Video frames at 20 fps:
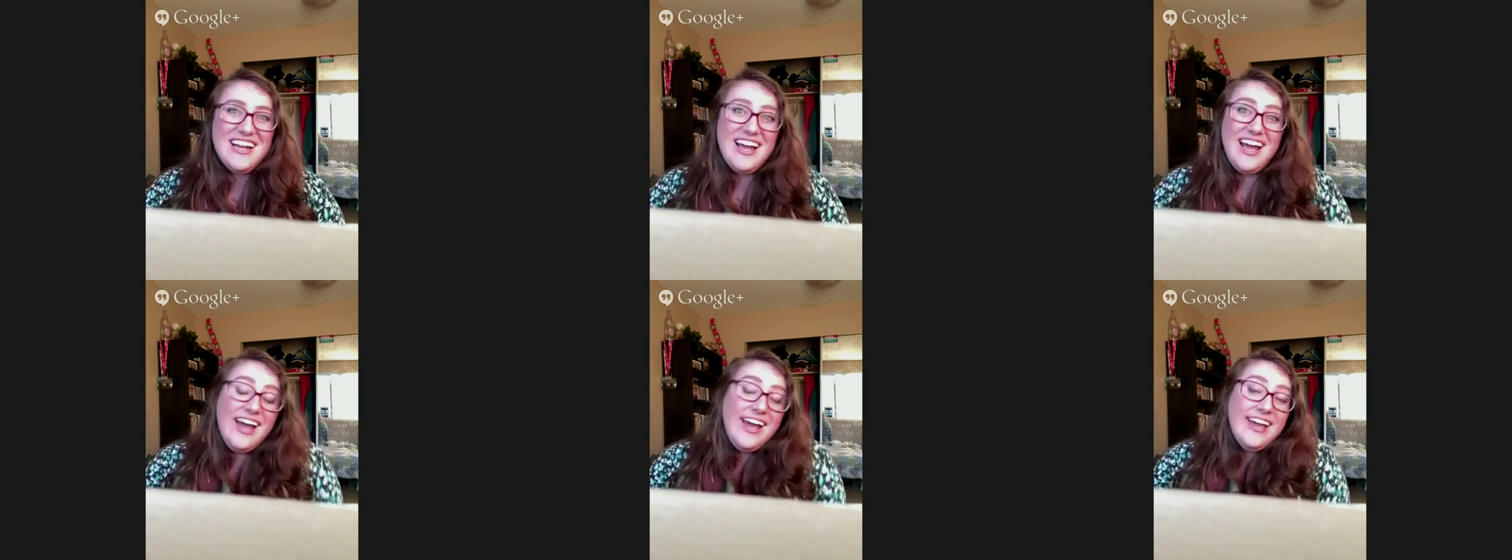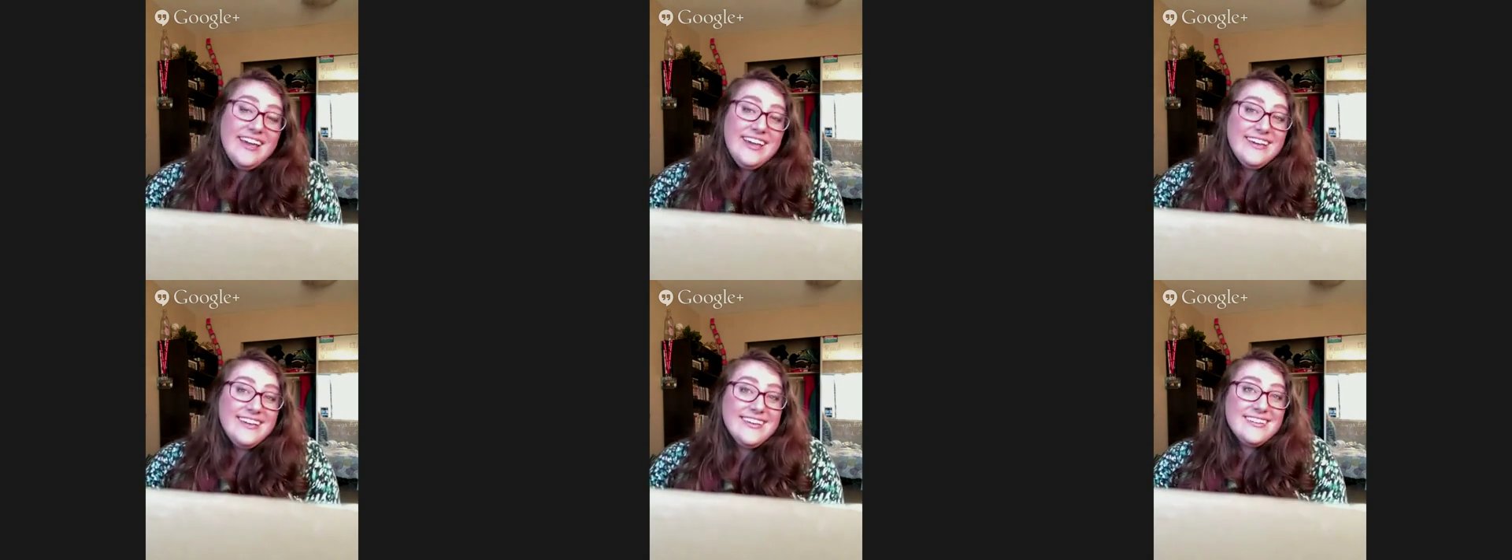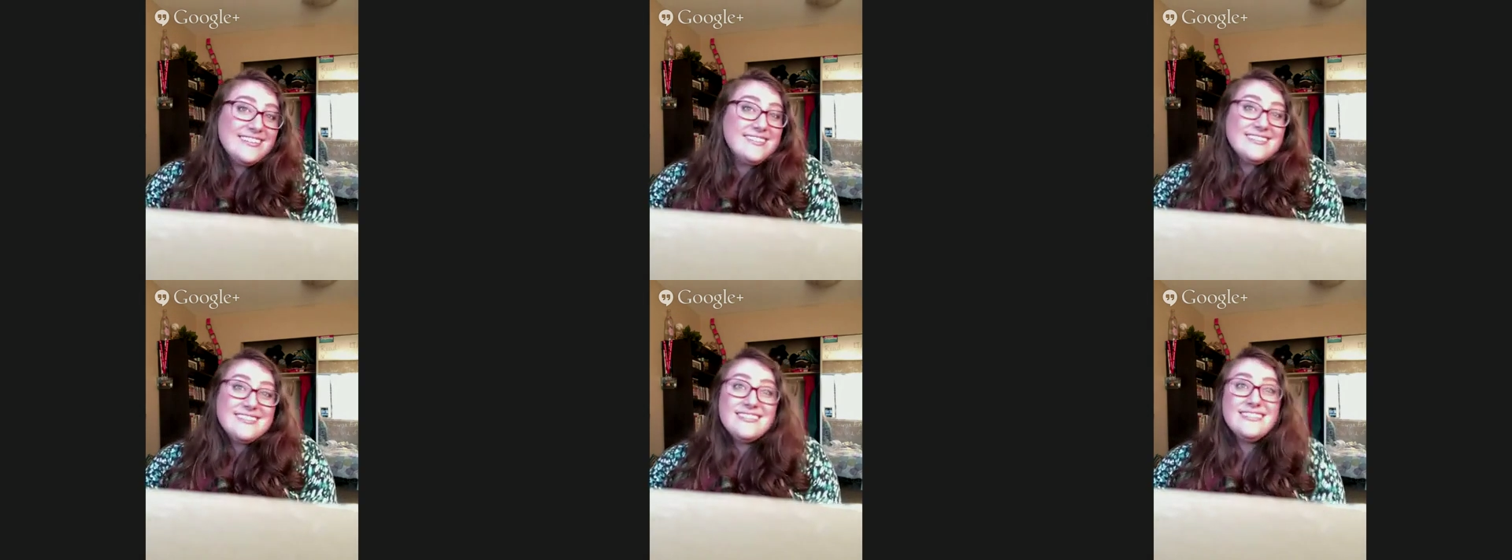
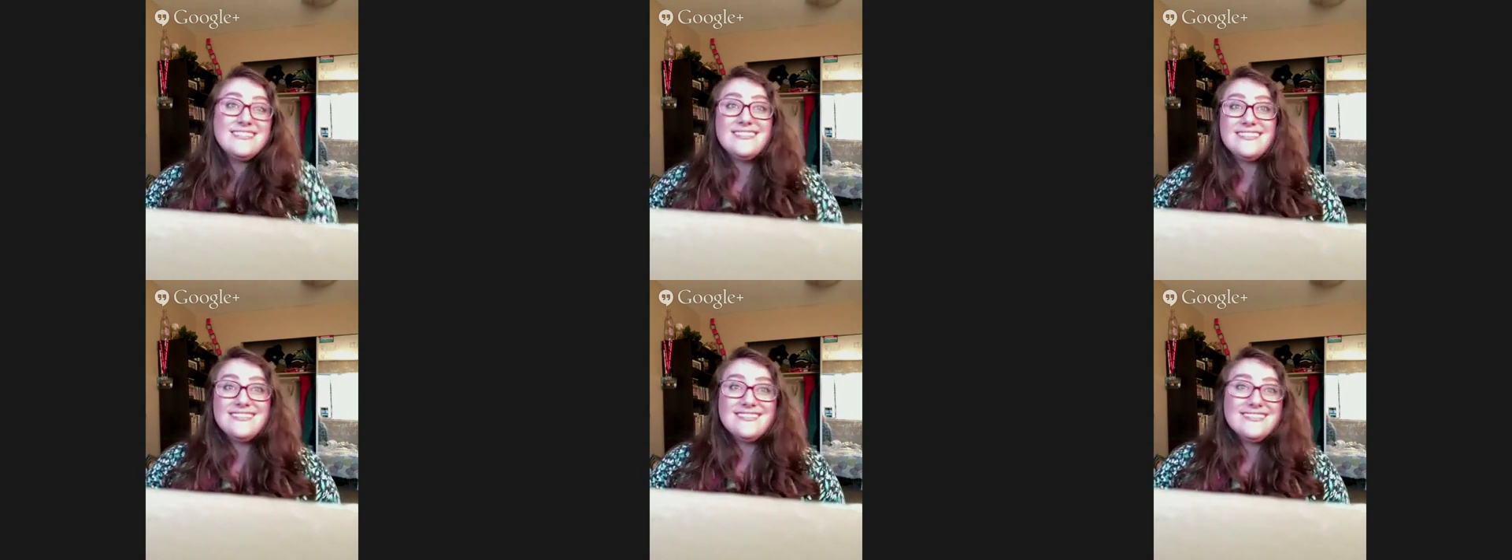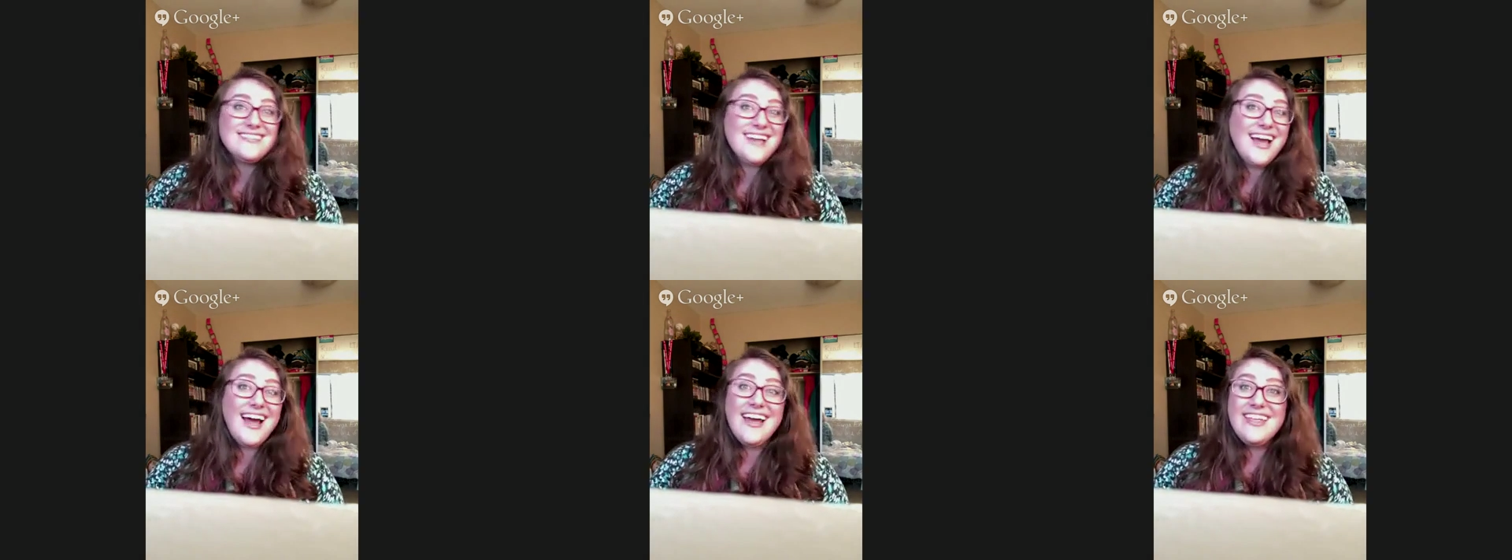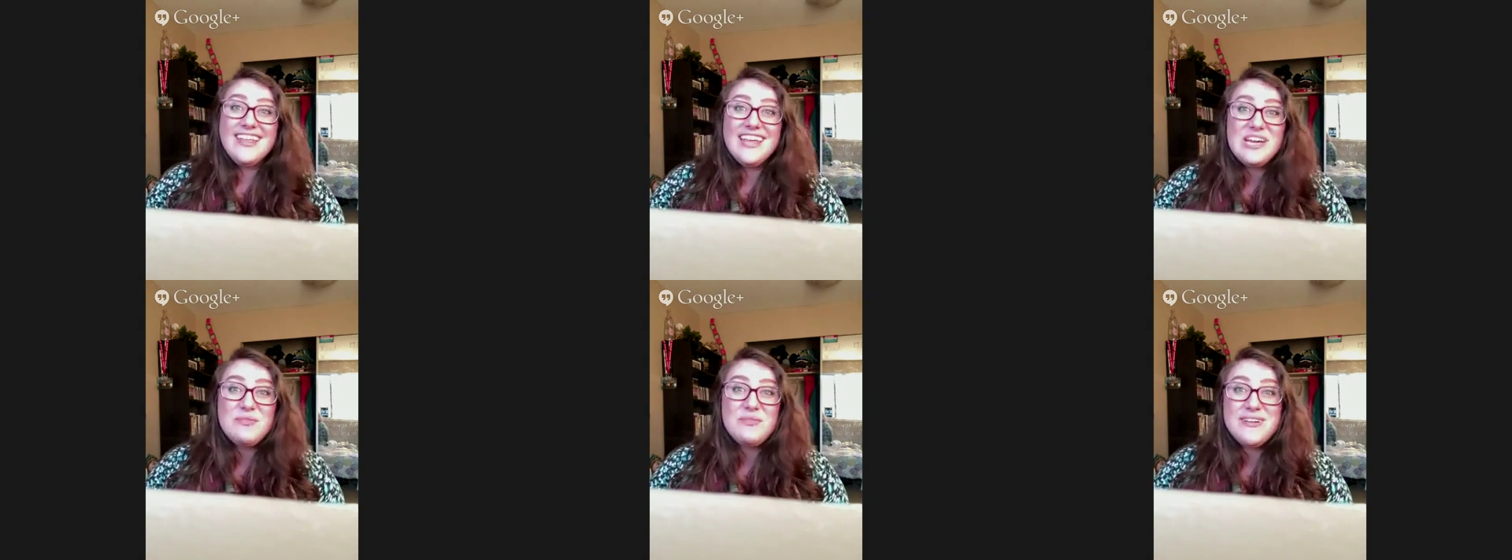I I
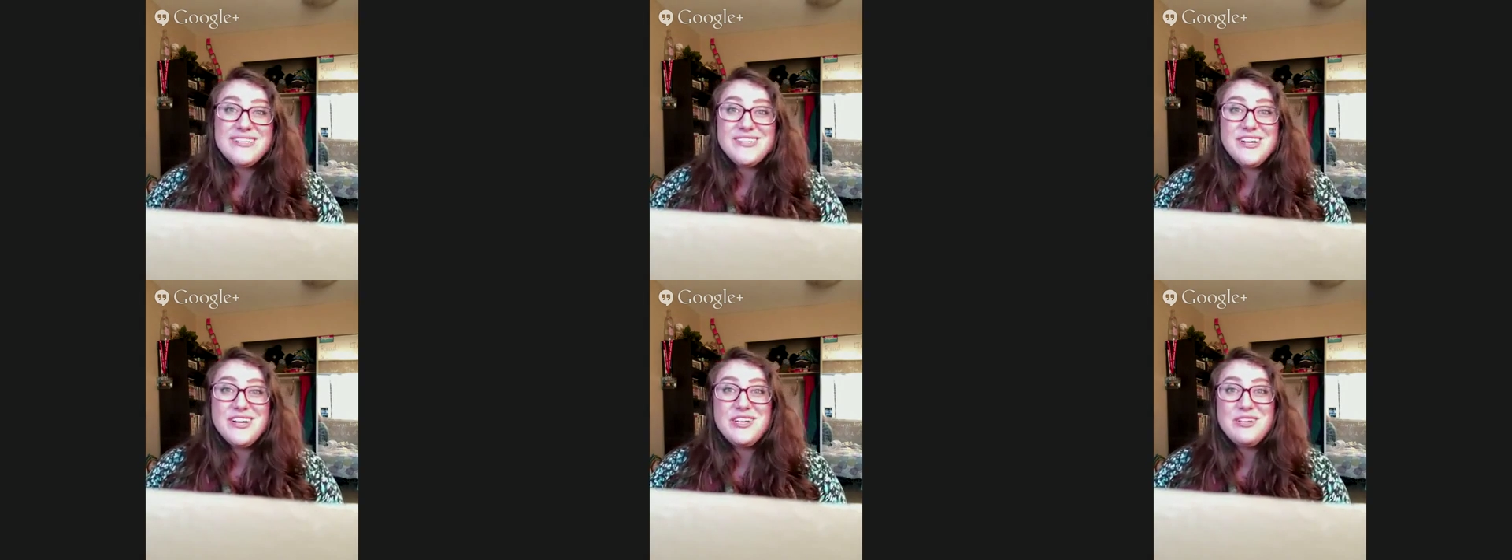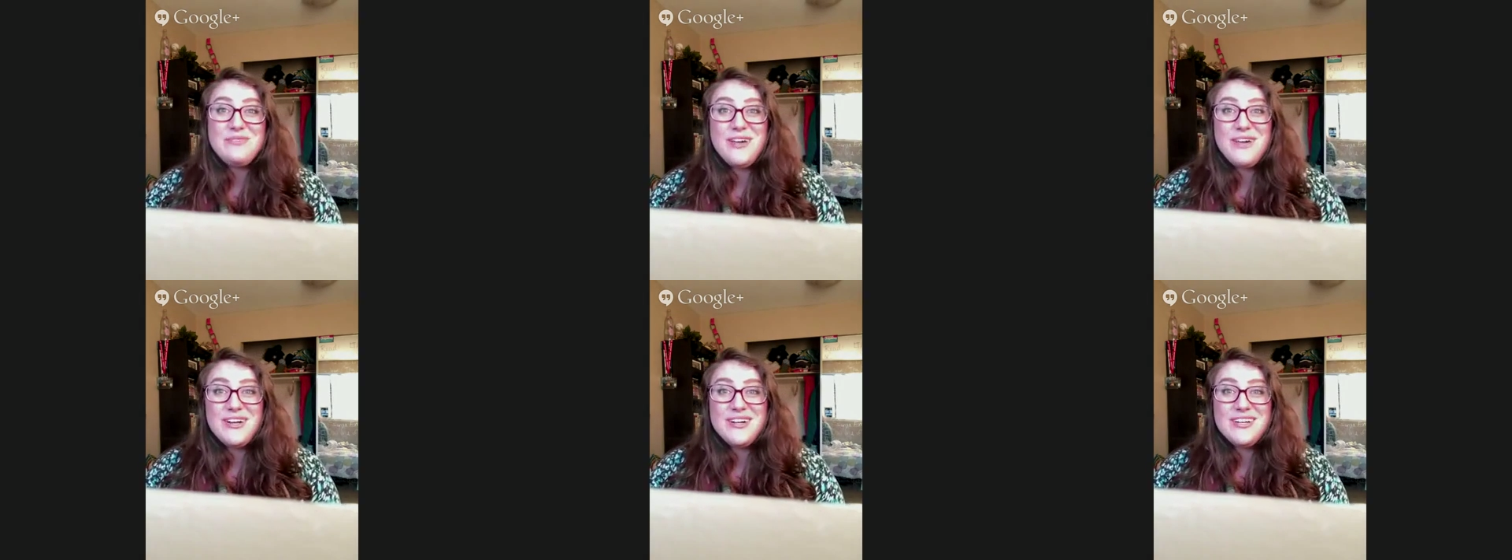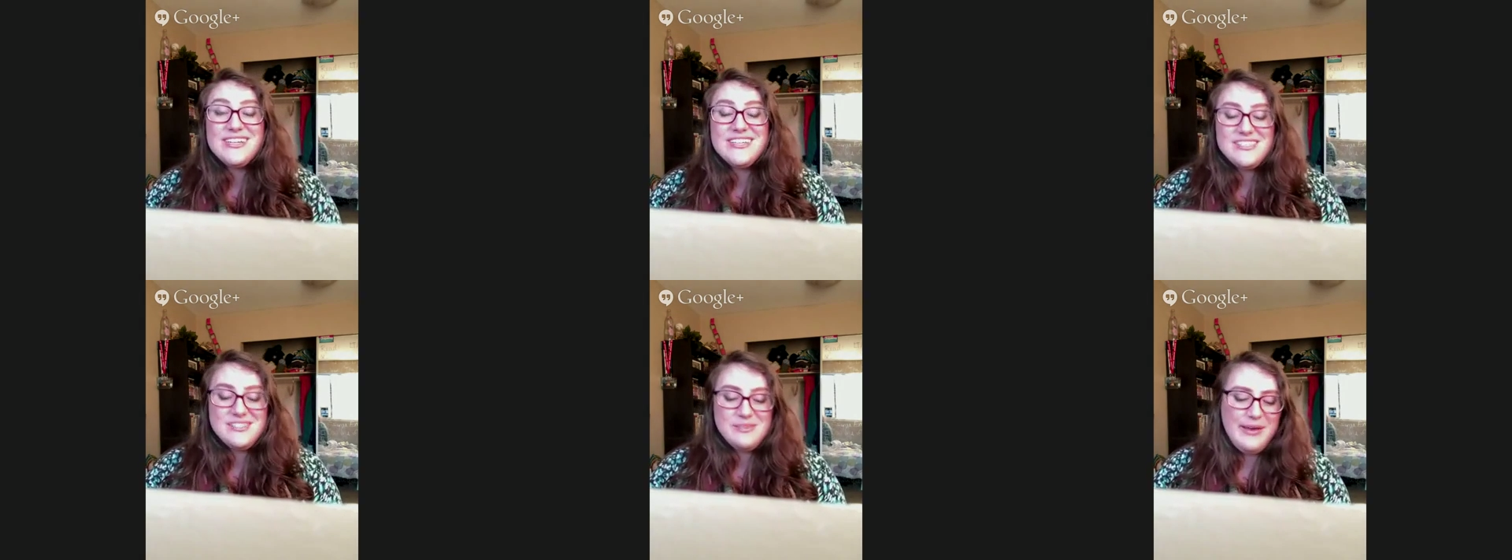like my
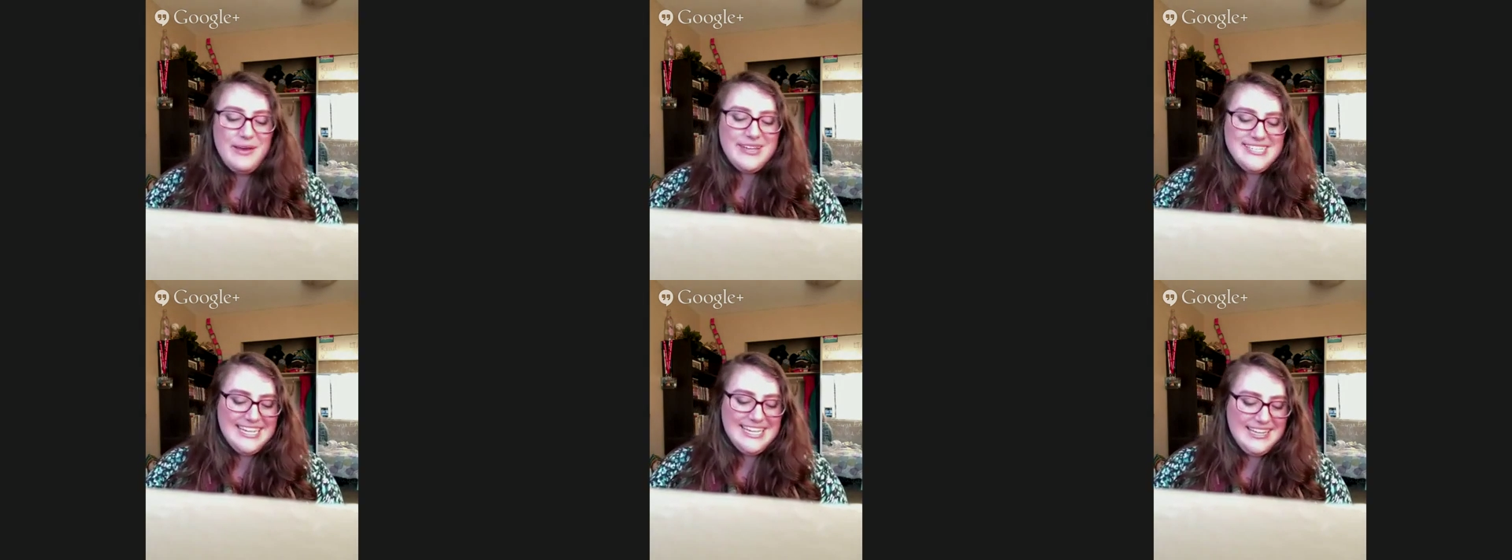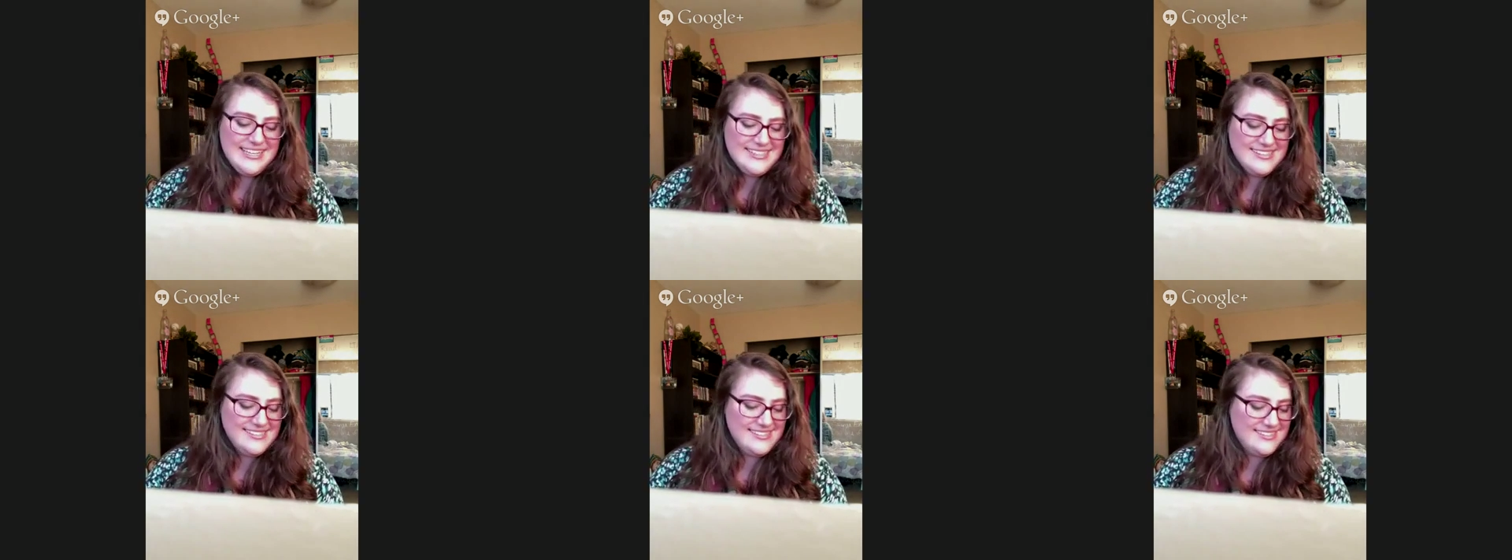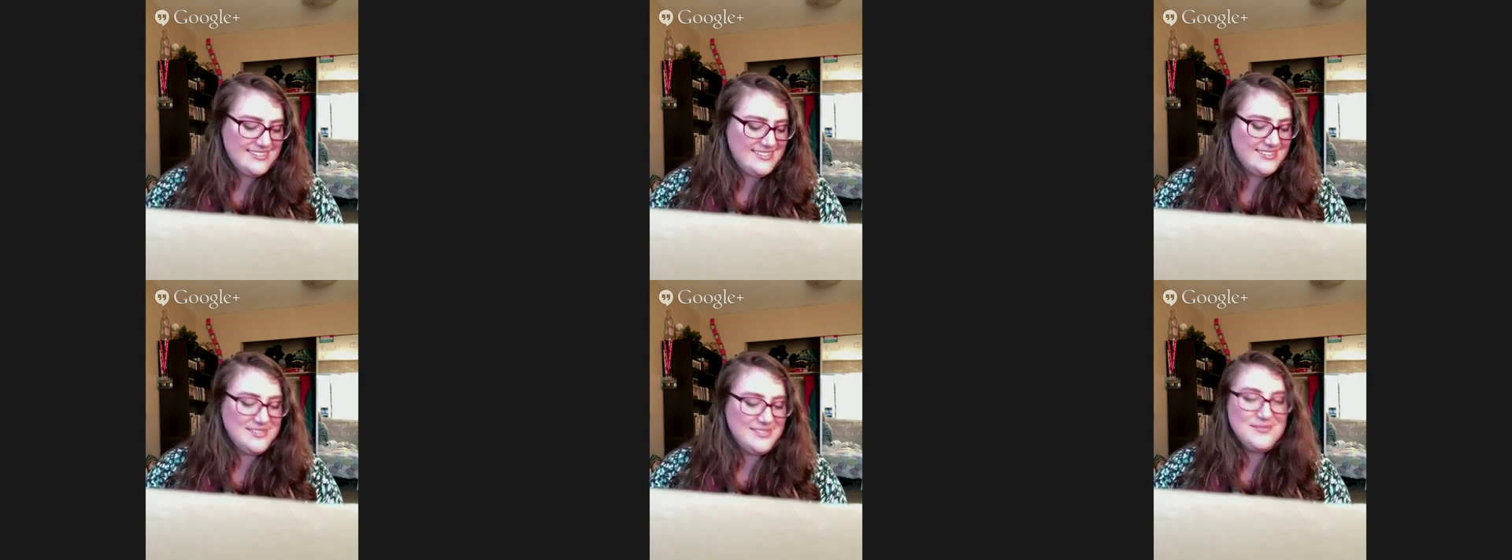documentaries about
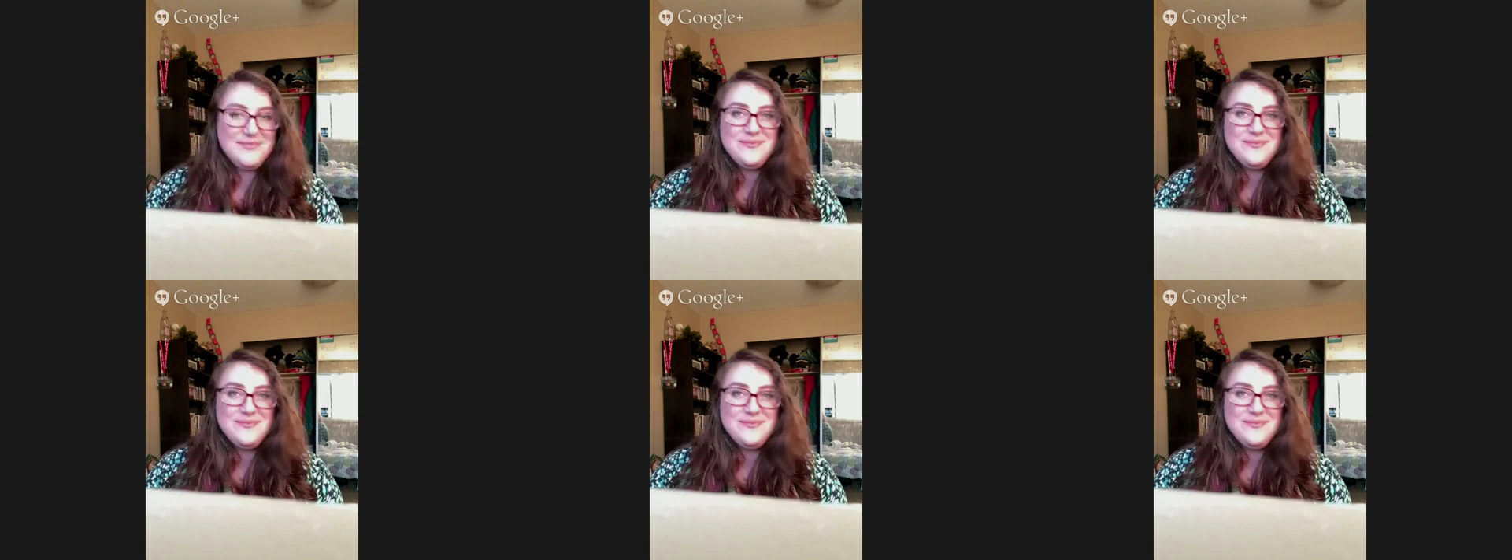dance.